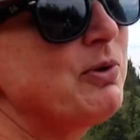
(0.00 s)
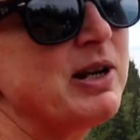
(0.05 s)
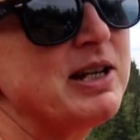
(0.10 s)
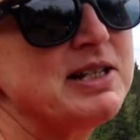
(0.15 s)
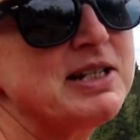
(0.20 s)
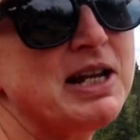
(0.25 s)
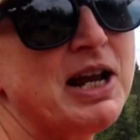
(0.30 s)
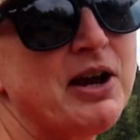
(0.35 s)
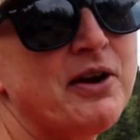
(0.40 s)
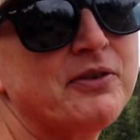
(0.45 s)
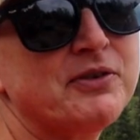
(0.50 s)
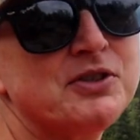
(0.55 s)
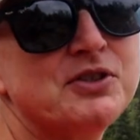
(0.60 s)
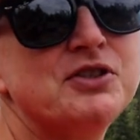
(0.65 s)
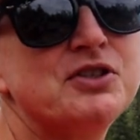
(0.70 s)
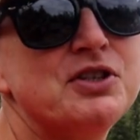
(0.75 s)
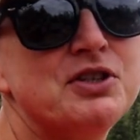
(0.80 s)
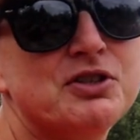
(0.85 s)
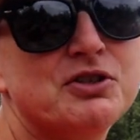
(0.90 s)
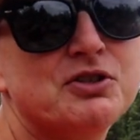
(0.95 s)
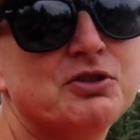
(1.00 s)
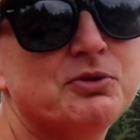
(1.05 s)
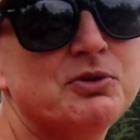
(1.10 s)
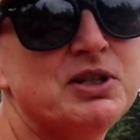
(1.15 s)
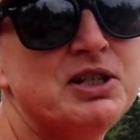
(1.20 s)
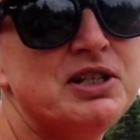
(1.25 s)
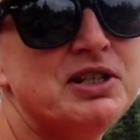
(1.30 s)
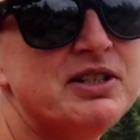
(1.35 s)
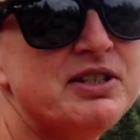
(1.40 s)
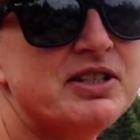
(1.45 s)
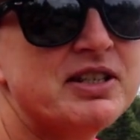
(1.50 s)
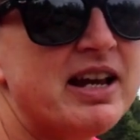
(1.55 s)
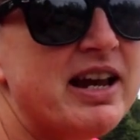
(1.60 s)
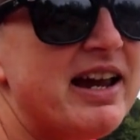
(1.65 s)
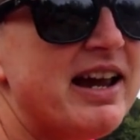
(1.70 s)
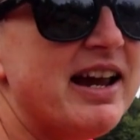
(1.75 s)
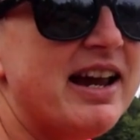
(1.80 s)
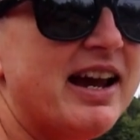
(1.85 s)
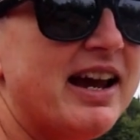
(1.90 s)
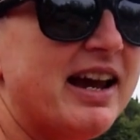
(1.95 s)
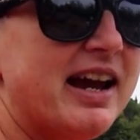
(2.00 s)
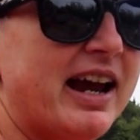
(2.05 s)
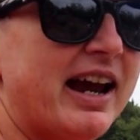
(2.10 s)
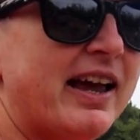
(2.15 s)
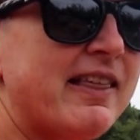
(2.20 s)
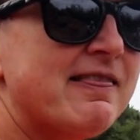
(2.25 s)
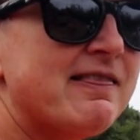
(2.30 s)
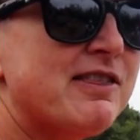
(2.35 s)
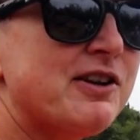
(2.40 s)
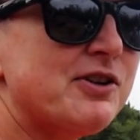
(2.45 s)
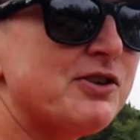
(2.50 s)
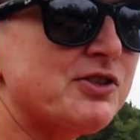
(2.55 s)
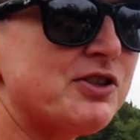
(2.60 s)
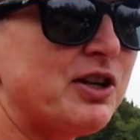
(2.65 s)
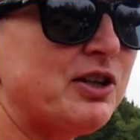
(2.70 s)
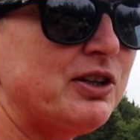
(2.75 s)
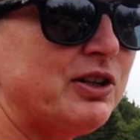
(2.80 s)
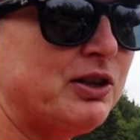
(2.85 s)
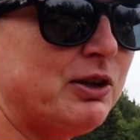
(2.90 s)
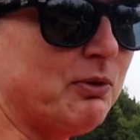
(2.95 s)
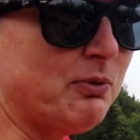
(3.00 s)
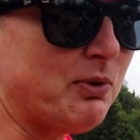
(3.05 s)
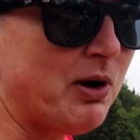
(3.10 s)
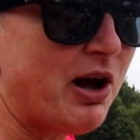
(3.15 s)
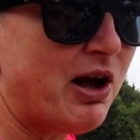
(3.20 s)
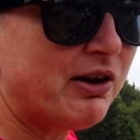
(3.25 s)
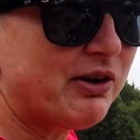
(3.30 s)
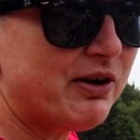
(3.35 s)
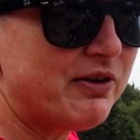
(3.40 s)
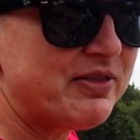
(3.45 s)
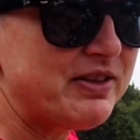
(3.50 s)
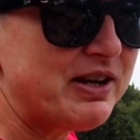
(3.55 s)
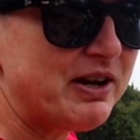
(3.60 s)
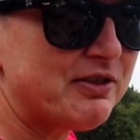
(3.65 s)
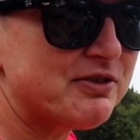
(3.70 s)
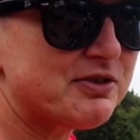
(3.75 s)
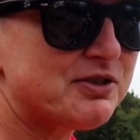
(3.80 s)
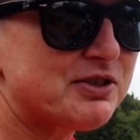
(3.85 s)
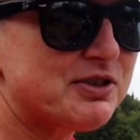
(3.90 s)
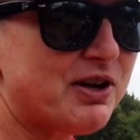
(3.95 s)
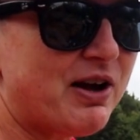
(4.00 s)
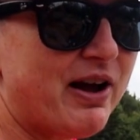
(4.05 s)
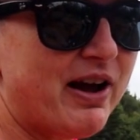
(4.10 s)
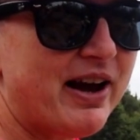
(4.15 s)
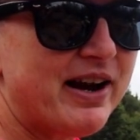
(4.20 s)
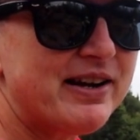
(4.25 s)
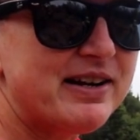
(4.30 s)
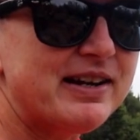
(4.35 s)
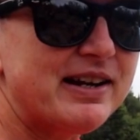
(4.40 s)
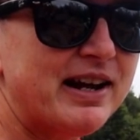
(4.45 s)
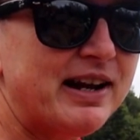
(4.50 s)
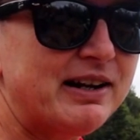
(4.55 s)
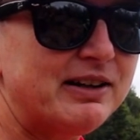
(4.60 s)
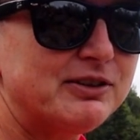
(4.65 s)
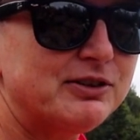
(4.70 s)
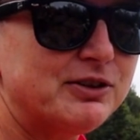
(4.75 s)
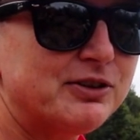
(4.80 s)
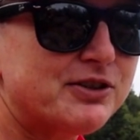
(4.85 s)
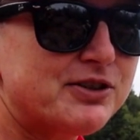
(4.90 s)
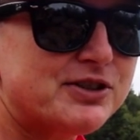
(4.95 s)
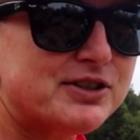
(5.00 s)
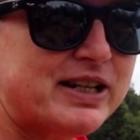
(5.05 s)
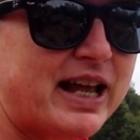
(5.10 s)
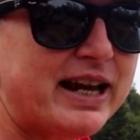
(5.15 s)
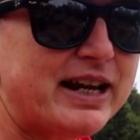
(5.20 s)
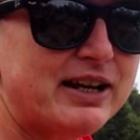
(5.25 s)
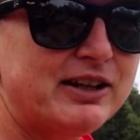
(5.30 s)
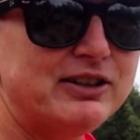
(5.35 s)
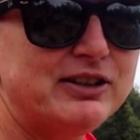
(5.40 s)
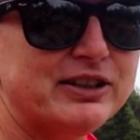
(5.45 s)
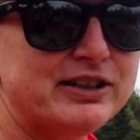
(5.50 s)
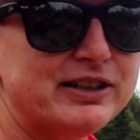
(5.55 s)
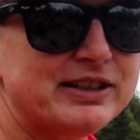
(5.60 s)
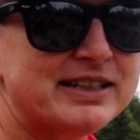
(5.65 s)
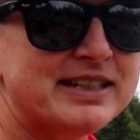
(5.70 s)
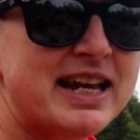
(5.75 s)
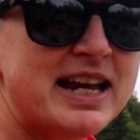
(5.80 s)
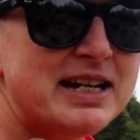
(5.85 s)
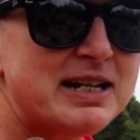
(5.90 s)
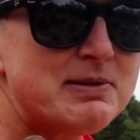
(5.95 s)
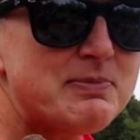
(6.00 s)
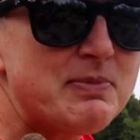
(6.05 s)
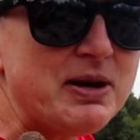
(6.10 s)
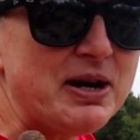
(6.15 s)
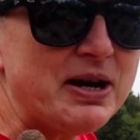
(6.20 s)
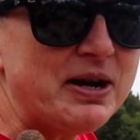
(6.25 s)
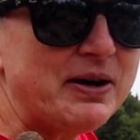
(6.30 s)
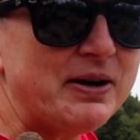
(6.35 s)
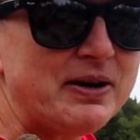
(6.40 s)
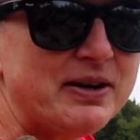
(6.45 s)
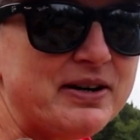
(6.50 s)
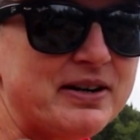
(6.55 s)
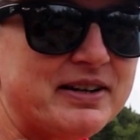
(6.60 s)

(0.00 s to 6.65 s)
way down and see the trees. And there's a little rock on the other side, and it looks like a little teddy bear.